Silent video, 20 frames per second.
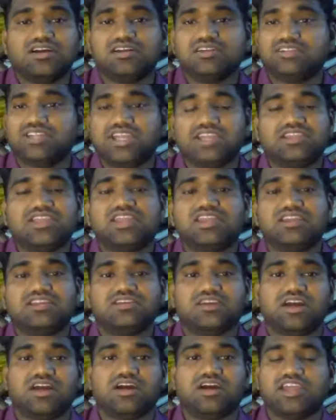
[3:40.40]

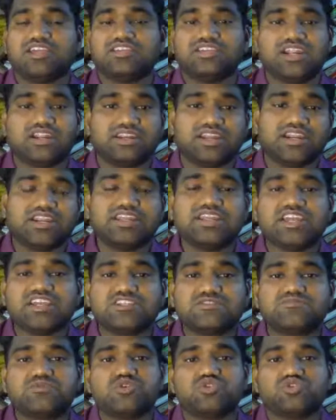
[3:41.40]
getting
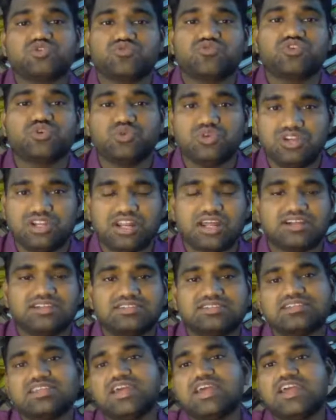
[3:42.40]
exposed to few
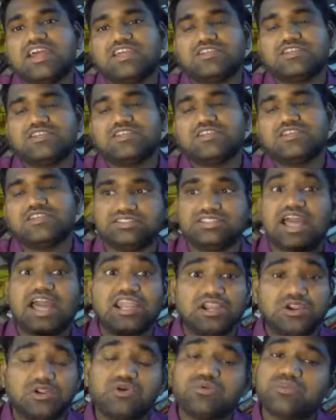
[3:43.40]
drugs. Especially
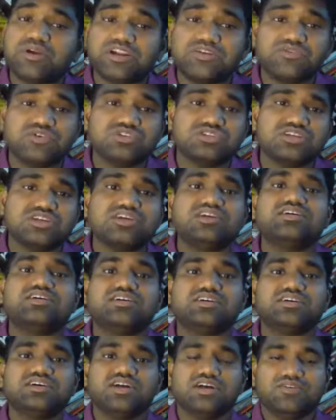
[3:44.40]
thalidomide was
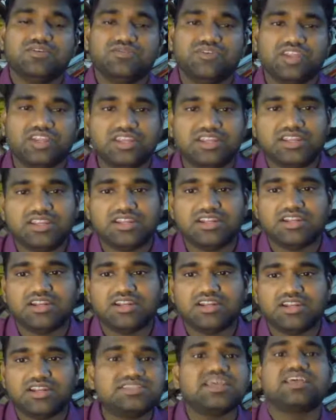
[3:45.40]
a very
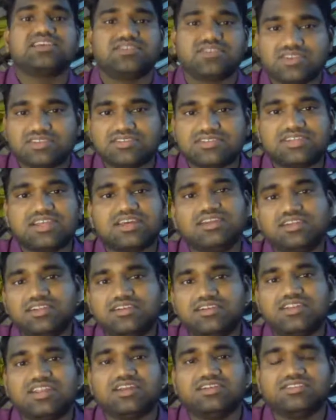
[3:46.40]
disastrous
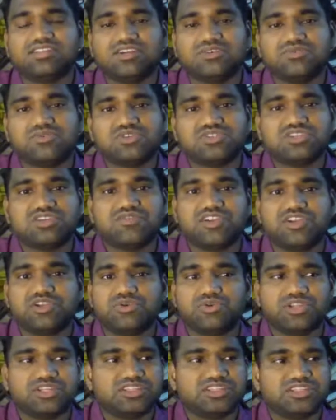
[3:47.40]
drug that was given
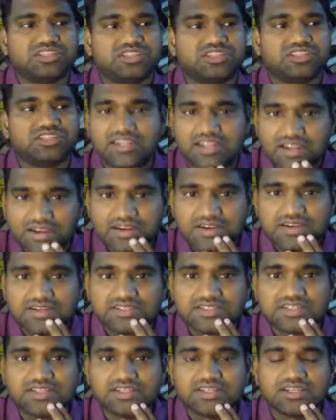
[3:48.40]
during the 1900s
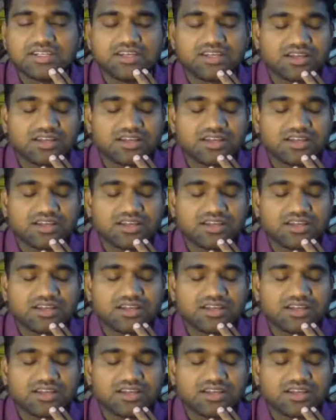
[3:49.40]
in